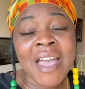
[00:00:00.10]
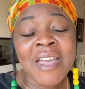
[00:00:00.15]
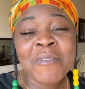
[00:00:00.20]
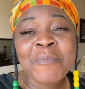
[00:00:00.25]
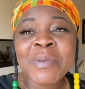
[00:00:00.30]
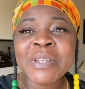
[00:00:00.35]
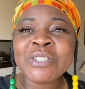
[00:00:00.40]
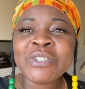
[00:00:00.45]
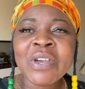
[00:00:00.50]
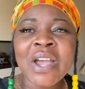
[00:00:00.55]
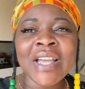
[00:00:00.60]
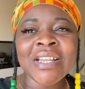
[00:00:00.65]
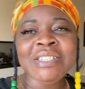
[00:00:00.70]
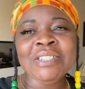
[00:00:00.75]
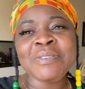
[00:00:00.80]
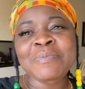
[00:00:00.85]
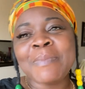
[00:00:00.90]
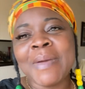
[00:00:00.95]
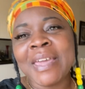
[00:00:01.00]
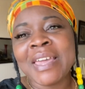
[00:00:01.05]
I've been trying
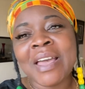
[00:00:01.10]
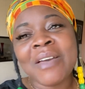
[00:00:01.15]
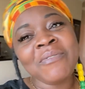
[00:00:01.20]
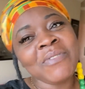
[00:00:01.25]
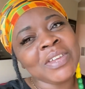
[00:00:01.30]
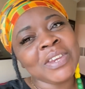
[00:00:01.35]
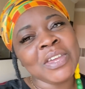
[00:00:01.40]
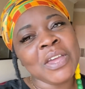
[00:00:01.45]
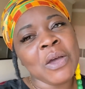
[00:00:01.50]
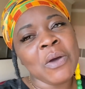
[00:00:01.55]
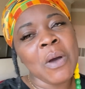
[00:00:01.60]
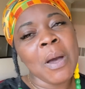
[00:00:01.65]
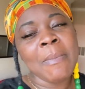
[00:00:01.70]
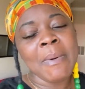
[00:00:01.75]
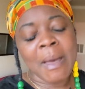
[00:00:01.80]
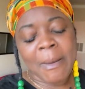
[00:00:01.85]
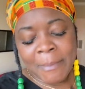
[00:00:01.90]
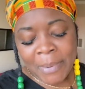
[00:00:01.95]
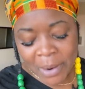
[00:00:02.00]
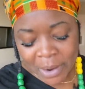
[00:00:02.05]
to make a video
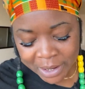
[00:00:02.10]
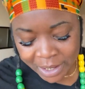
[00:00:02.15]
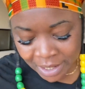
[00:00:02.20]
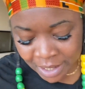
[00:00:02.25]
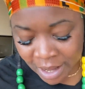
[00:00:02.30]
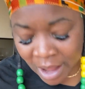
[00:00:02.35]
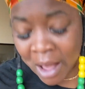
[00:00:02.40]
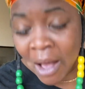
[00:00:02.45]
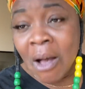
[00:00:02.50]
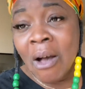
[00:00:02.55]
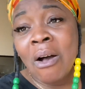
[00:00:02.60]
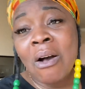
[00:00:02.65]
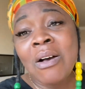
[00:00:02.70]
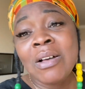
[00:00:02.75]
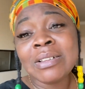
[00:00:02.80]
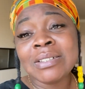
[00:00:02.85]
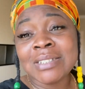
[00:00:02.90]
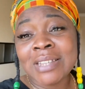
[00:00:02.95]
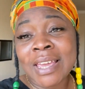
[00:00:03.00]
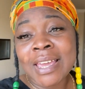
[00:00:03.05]
about parting
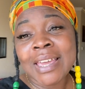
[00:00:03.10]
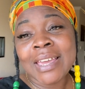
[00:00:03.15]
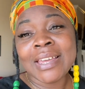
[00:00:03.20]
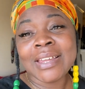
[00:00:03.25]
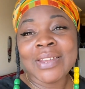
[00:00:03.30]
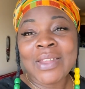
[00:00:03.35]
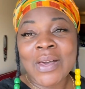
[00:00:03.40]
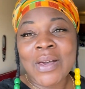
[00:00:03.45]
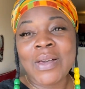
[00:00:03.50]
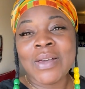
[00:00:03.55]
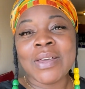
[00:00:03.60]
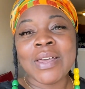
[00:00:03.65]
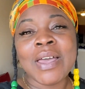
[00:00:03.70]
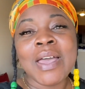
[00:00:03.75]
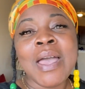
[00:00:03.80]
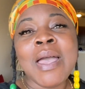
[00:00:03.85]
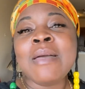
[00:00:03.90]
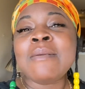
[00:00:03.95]
all day long.